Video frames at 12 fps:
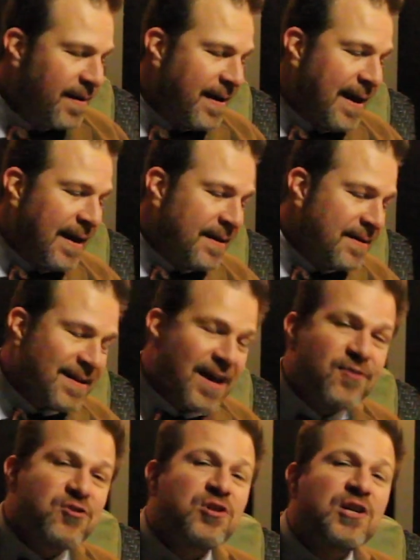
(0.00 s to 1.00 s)

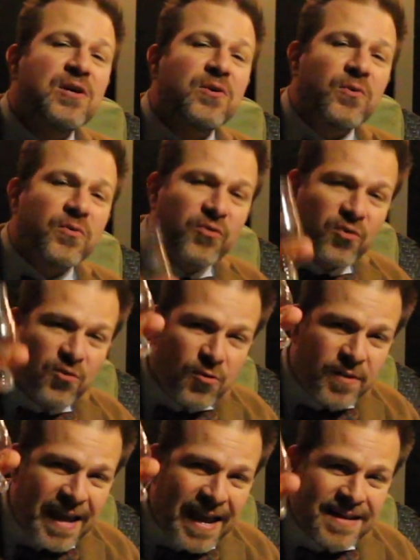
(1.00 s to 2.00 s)
And cheers to
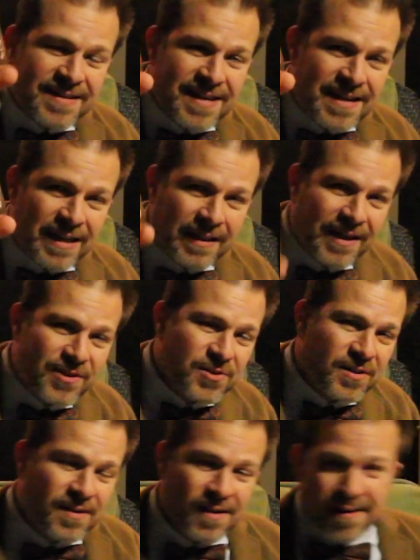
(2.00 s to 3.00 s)
the Antique
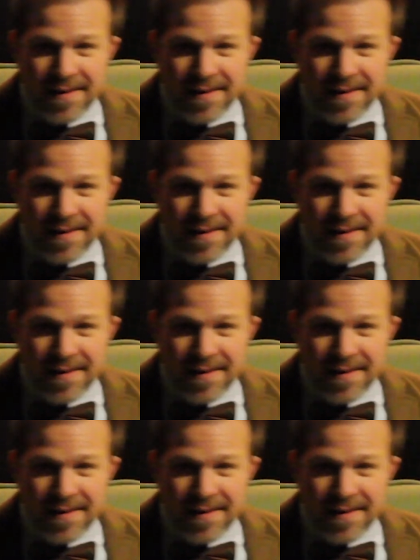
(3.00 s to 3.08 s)
Collection.